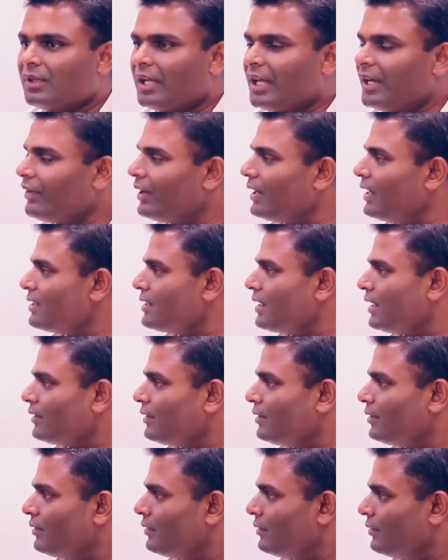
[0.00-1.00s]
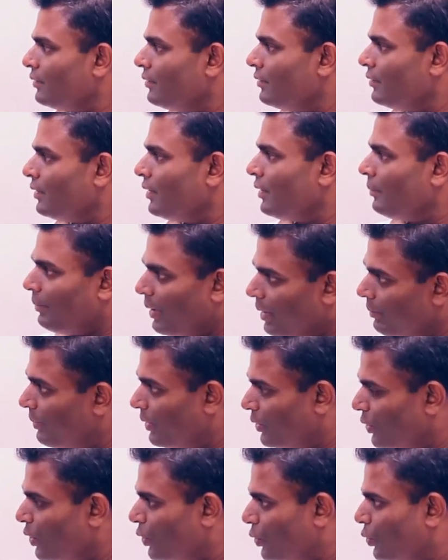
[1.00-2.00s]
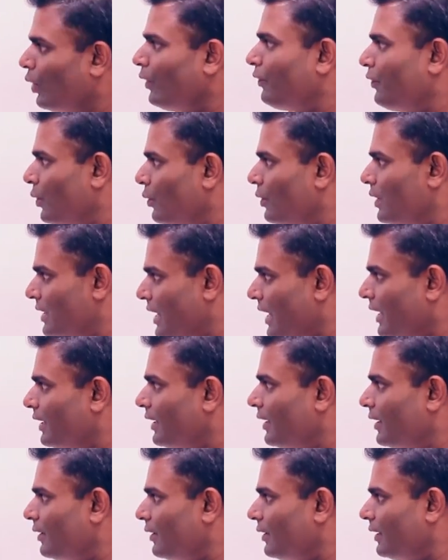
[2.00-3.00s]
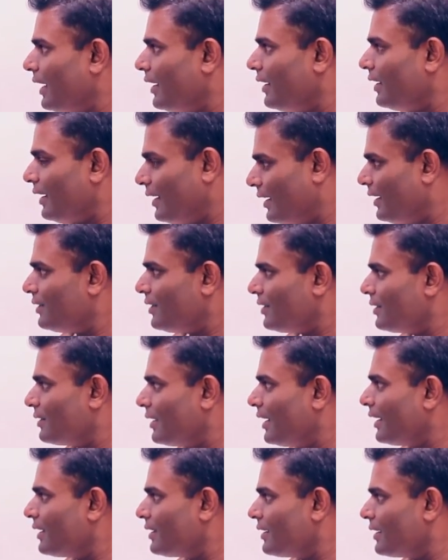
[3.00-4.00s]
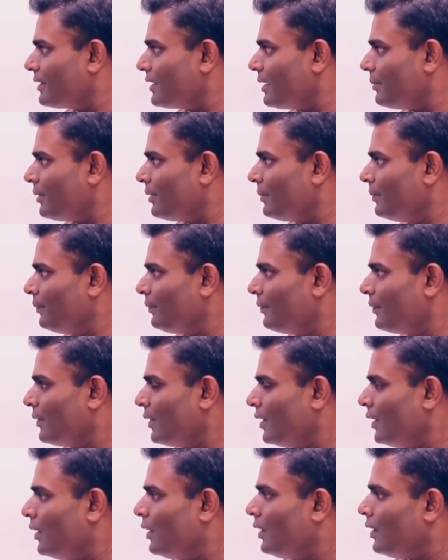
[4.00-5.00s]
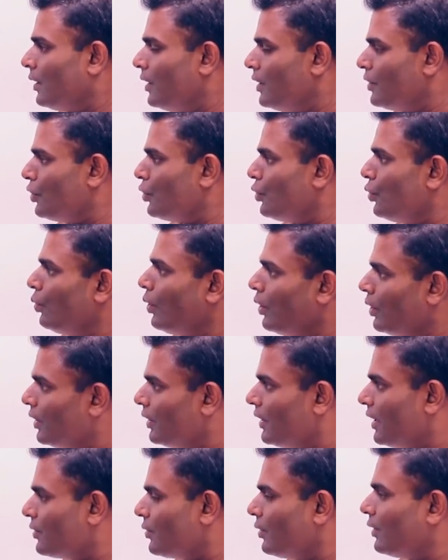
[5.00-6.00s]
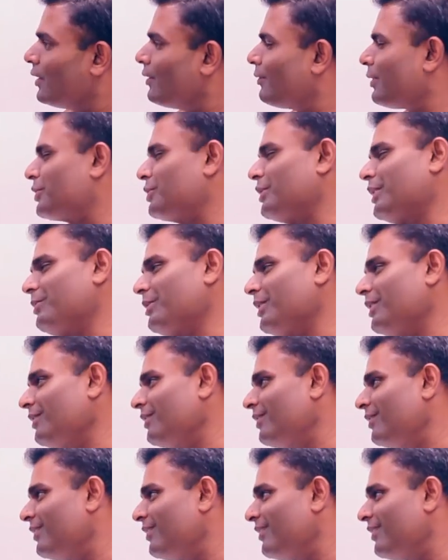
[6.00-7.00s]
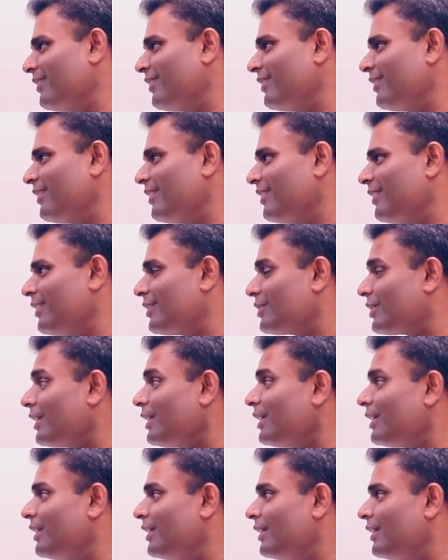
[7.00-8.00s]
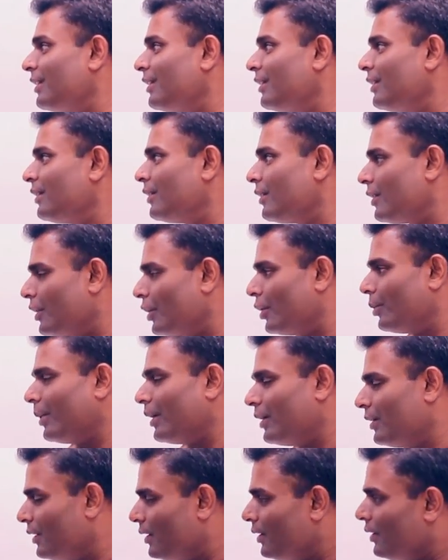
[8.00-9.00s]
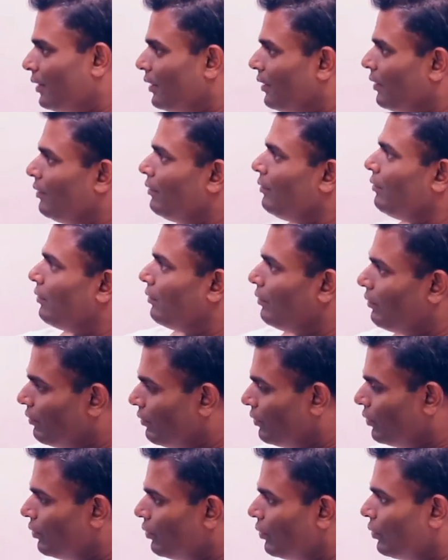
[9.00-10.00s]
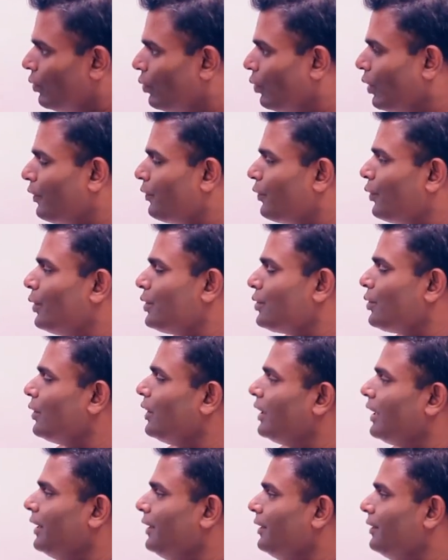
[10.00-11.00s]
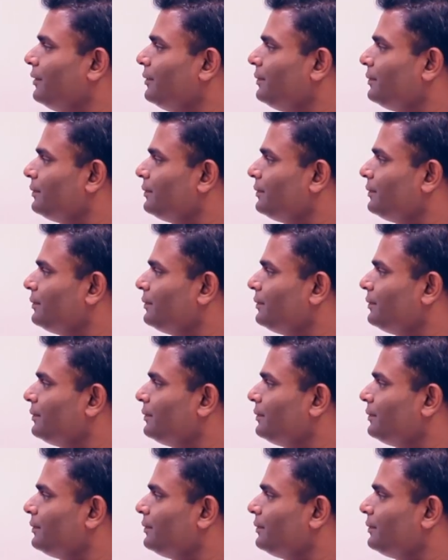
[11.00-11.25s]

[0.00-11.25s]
Anyone has that between two of you is that clear kari? I mean, just take as an example. Is it you or her that's going to watch it? Sorry? You. Who of you is going to lead?